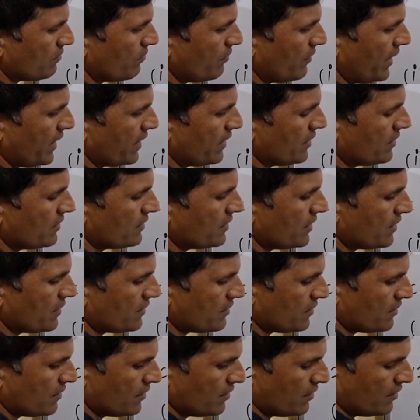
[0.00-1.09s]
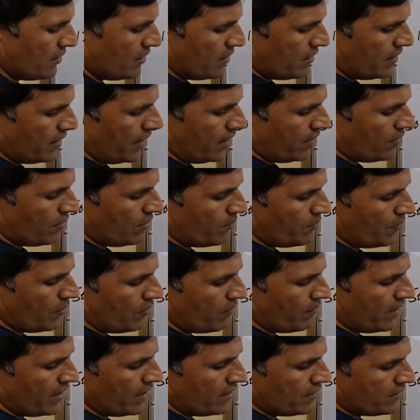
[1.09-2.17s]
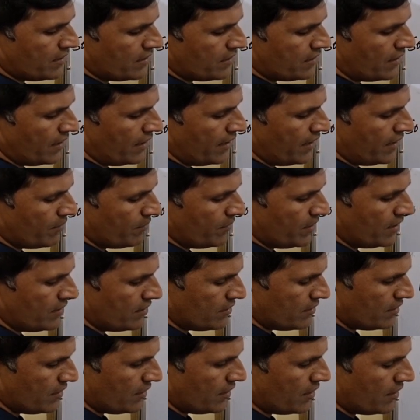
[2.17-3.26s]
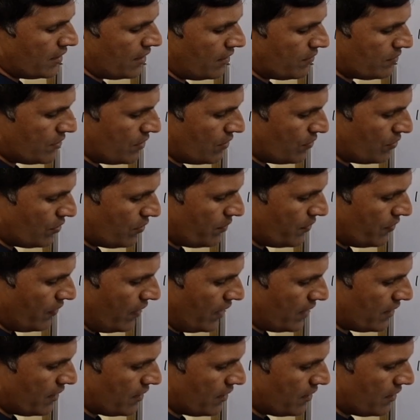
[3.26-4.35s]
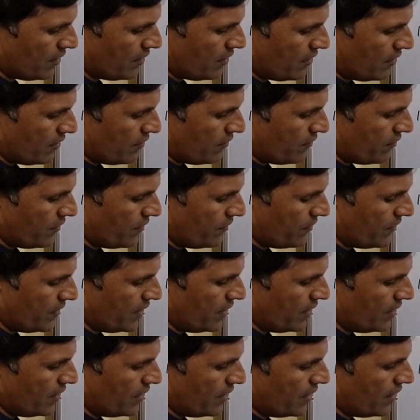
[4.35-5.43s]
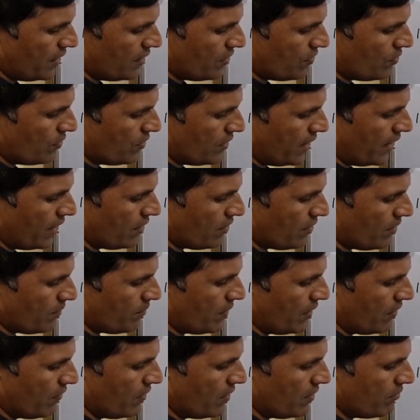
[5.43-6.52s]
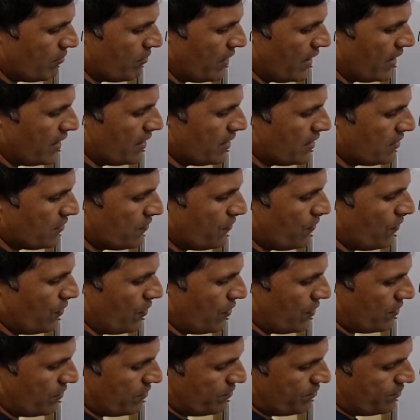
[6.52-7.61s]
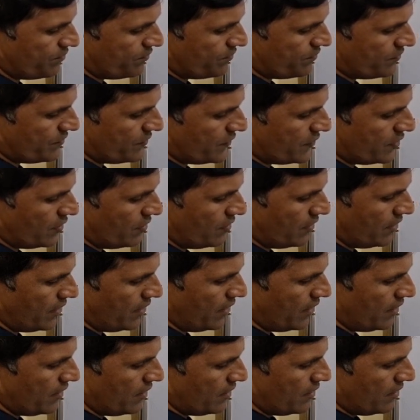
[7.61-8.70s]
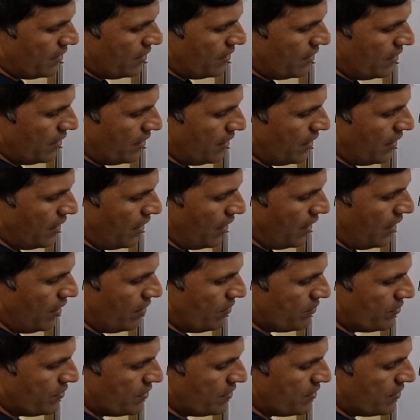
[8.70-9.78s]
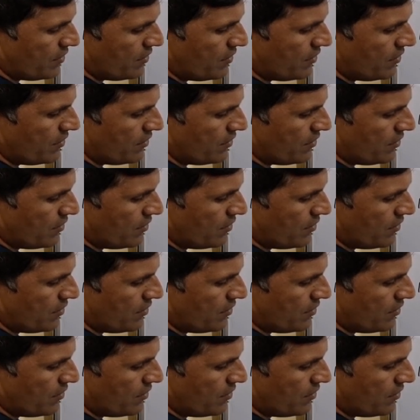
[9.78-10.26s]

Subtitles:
minus 6. 10 to the power minus 600 means it comes out to be what? 15 into 10 to the power minus 4. Okay, grams,